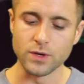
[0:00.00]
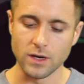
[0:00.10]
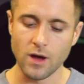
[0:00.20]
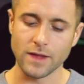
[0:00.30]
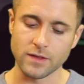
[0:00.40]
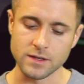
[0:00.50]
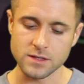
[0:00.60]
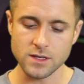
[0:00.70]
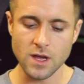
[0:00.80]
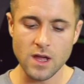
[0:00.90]
a unit like
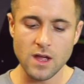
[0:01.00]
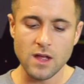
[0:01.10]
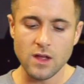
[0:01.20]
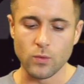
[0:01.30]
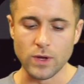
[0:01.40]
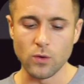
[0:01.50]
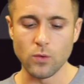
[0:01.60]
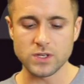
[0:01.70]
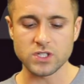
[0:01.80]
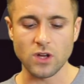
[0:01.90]
this, we
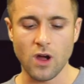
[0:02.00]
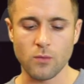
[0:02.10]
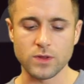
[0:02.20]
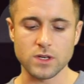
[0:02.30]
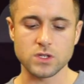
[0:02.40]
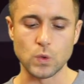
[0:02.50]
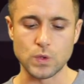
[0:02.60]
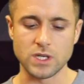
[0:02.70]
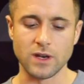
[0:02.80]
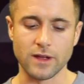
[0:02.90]
always start with our
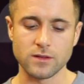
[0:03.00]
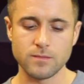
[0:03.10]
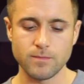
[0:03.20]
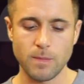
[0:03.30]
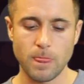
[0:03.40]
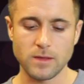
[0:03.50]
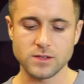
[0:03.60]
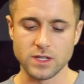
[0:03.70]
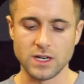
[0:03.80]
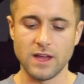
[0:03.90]
source select.
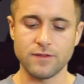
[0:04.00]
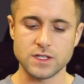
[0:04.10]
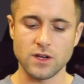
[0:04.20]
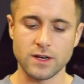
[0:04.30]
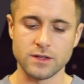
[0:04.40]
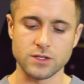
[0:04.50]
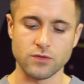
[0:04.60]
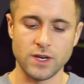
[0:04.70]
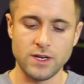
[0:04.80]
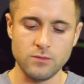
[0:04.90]
To the left side of the
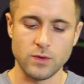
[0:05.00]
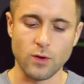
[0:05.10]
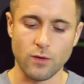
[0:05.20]
screen,